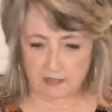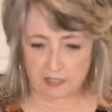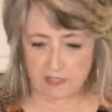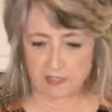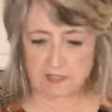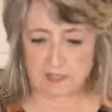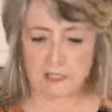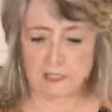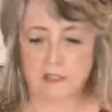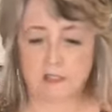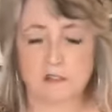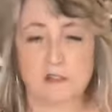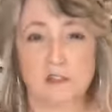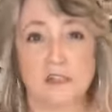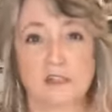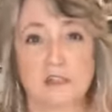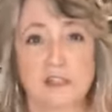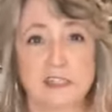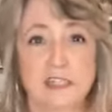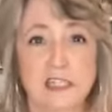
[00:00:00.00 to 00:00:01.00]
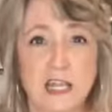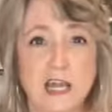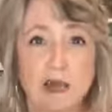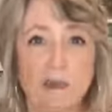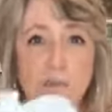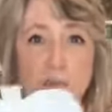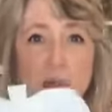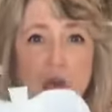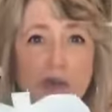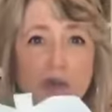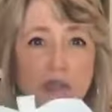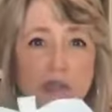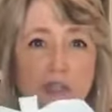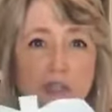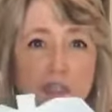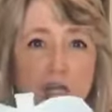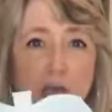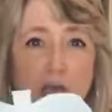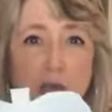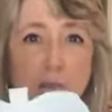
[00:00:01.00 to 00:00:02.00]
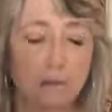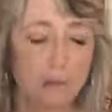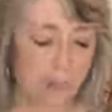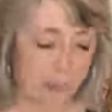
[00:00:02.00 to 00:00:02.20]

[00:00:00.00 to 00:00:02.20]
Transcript: this little stem on the top